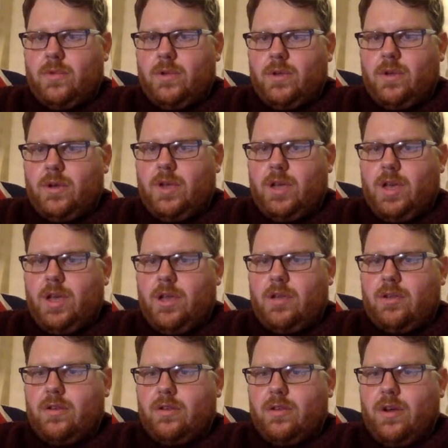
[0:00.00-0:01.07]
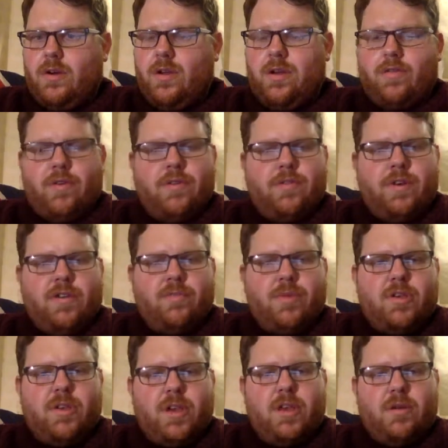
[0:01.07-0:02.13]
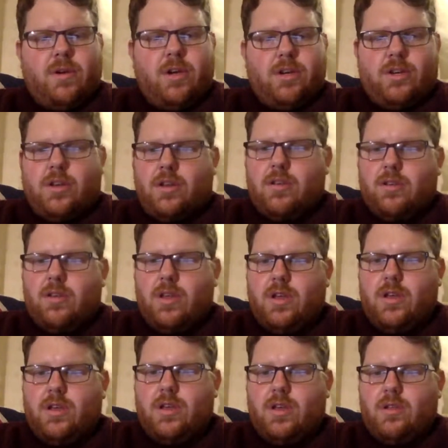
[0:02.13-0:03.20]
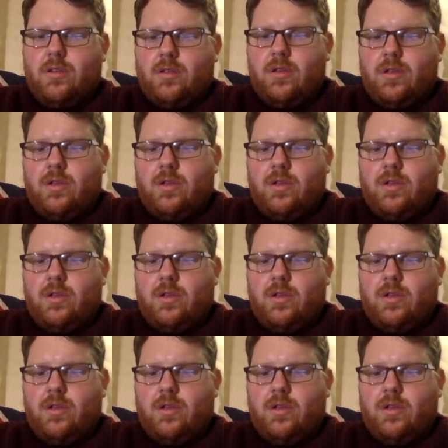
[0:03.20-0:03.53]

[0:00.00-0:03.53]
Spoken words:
Okay, sorry if I've missed any questions, then